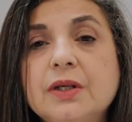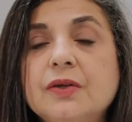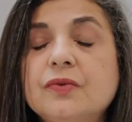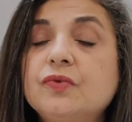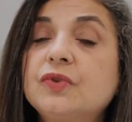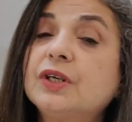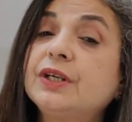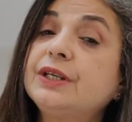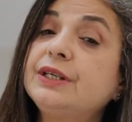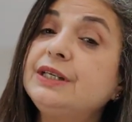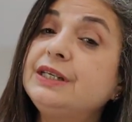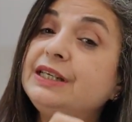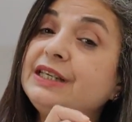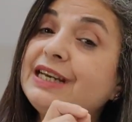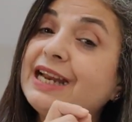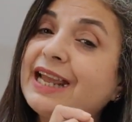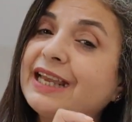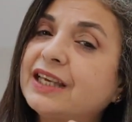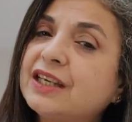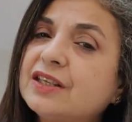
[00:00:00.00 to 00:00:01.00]
the
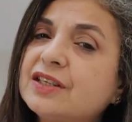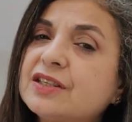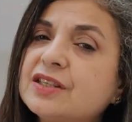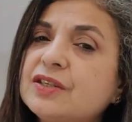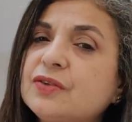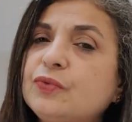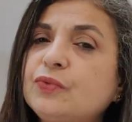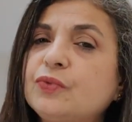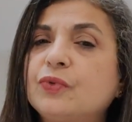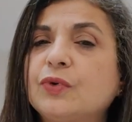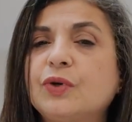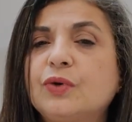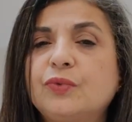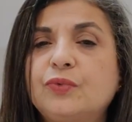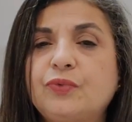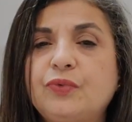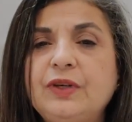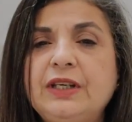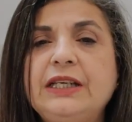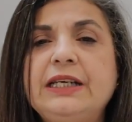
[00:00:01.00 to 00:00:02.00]
negative
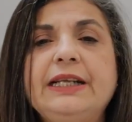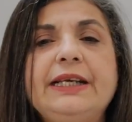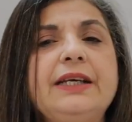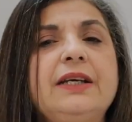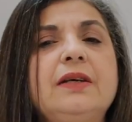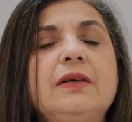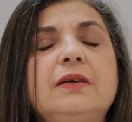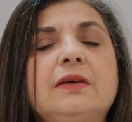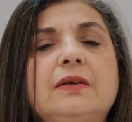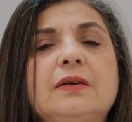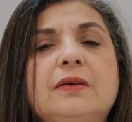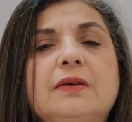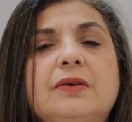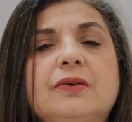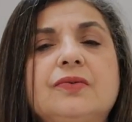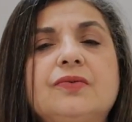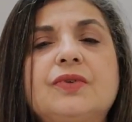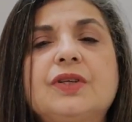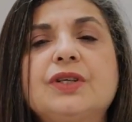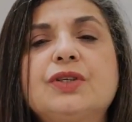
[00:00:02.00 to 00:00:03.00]
feeling
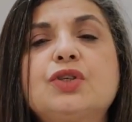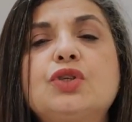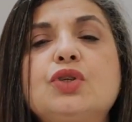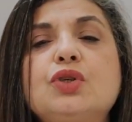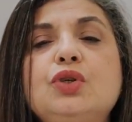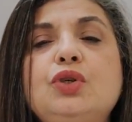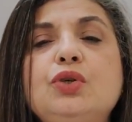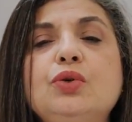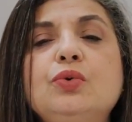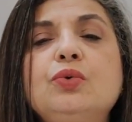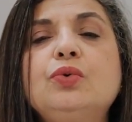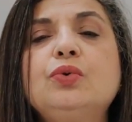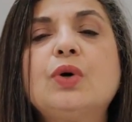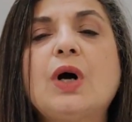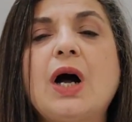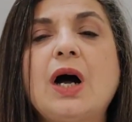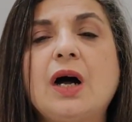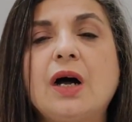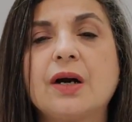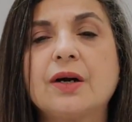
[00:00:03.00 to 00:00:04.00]
that you
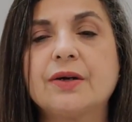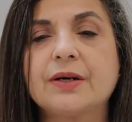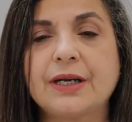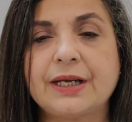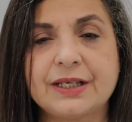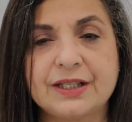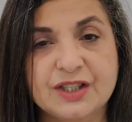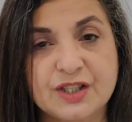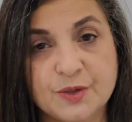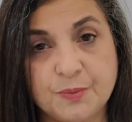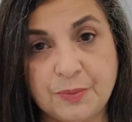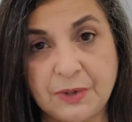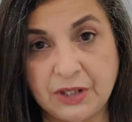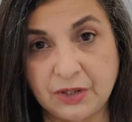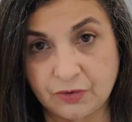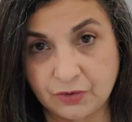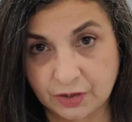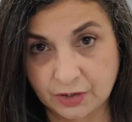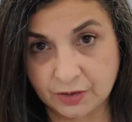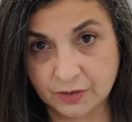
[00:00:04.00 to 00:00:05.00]
are
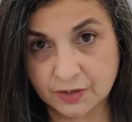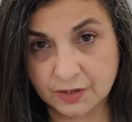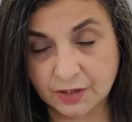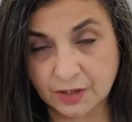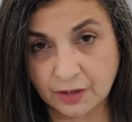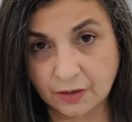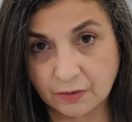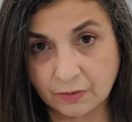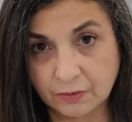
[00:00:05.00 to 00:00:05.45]
experiencing